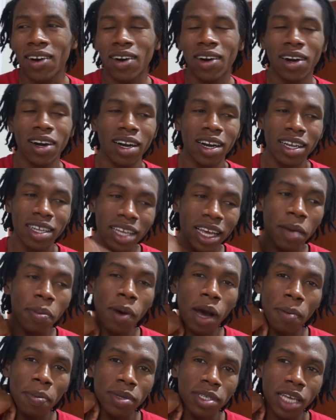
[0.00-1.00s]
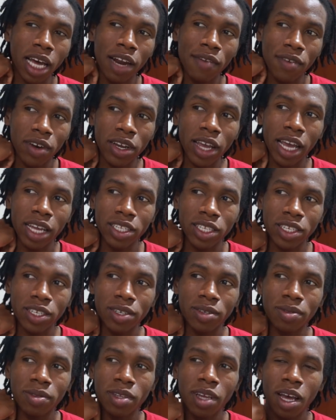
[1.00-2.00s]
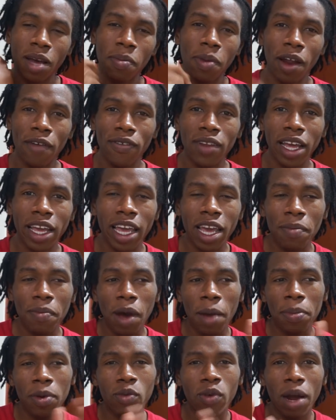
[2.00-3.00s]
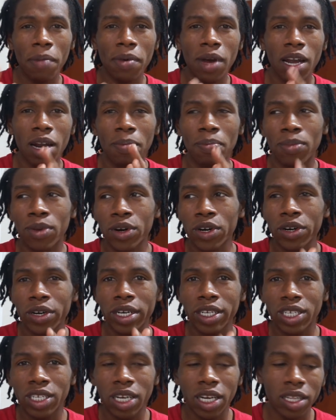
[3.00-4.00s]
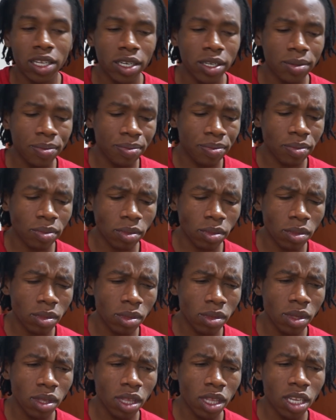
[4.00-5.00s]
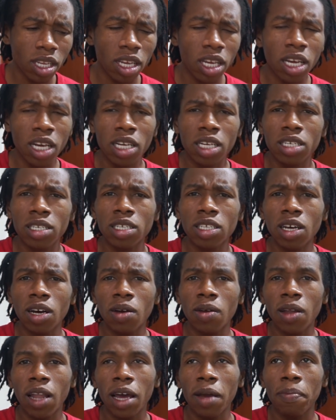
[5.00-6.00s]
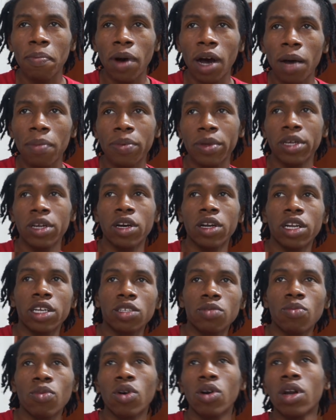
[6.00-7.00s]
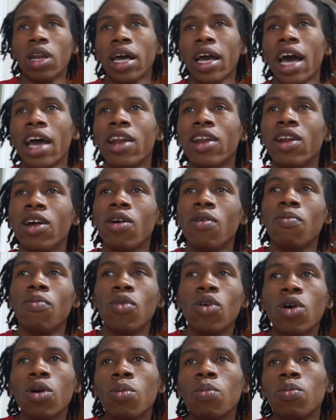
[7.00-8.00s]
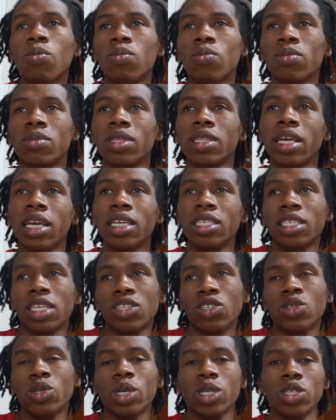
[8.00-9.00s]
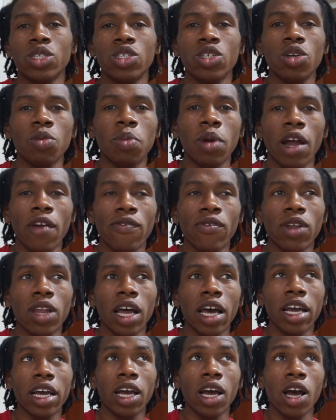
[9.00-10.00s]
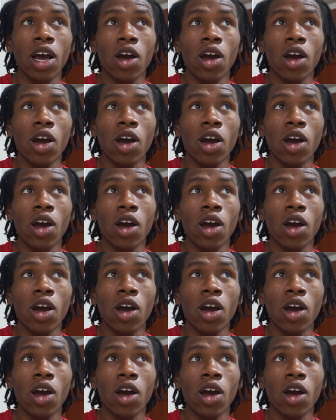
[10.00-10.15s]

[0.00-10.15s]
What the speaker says: or hip hop is kind of okay too, but I feel like hip hop and rap kind of border each other. So like pop, you know, there's more like, I don't know, more things that you can do, but I feel like